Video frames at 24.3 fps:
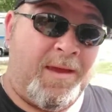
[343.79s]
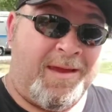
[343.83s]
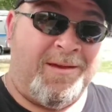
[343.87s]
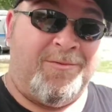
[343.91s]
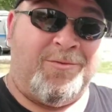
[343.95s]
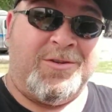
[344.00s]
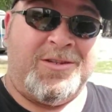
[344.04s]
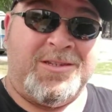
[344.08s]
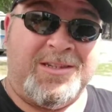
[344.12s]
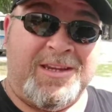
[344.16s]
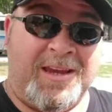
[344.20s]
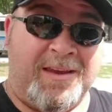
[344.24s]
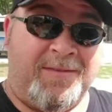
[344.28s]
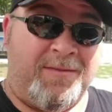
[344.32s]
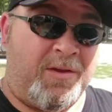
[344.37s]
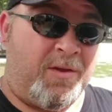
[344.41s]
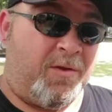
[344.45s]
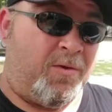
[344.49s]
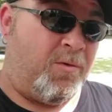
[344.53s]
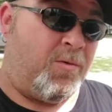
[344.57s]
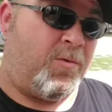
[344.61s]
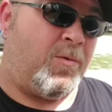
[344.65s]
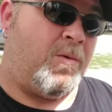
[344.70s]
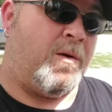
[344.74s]
It will save
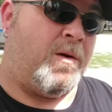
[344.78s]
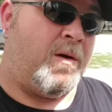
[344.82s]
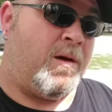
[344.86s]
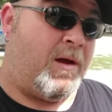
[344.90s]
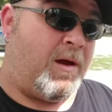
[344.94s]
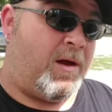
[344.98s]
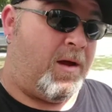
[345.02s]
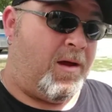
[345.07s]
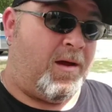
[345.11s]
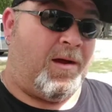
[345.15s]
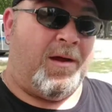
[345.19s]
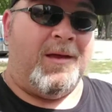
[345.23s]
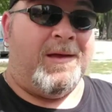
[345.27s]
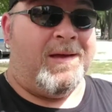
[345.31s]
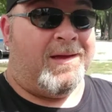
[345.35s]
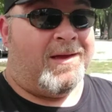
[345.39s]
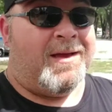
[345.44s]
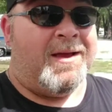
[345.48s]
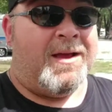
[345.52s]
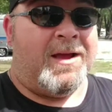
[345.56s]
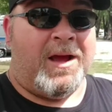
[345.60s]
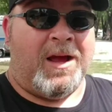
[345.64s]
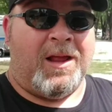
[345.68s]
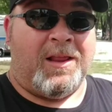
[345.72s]
you
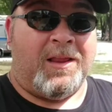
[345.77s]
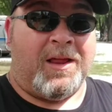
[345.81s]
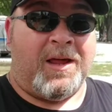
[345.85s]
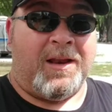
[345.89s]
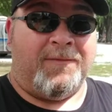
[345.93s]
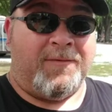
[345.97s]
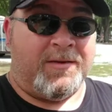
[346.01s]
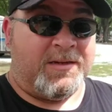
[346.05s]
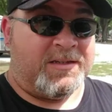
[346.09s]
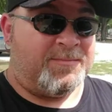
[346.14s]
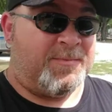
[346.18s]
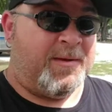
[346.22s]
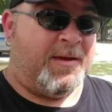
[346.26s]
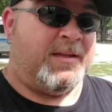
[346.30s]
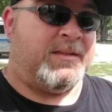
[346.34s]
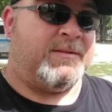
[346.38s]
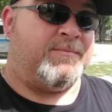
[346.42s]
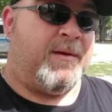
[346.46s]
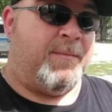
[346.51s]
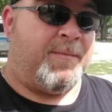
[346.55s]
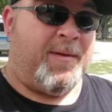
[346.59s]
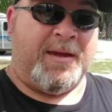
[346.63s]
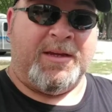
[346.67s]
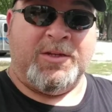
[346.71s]
a lot of expense
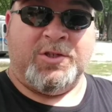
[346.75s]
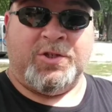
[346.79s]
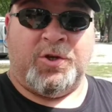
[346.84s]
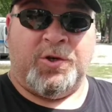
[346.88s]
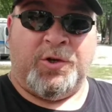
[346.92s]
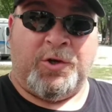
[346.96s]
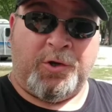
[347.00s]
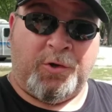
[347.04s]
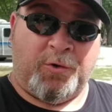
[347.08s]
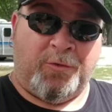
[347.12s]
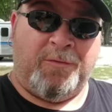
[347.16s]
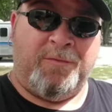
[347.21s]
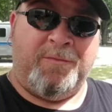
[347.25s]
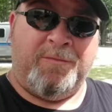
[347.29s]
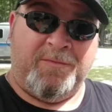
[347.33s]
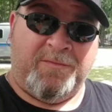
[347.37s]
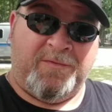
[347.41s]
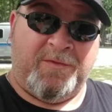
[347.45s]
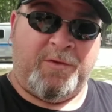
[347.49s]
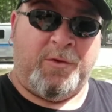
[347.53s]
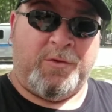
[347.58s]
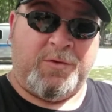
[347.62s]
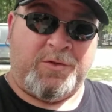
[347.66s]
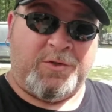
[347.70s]
by making sure your
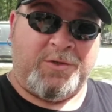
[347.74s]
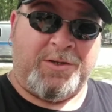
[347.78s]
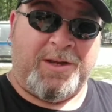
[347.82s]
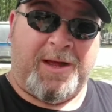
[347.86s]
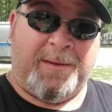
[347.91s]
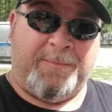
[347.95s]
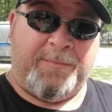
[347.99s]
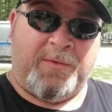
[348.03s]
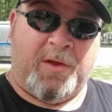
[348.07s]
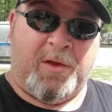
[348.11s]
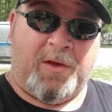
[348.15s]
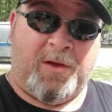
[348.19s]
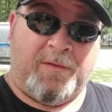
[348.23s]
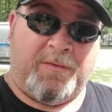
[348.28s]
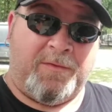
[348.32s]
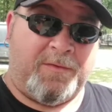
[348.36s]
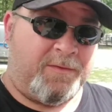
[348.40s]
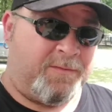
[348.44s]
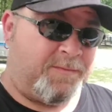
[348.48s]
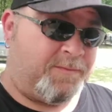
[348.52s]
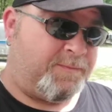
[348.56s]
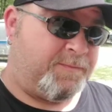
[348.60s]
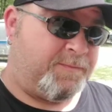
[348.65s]
fluids are topped off.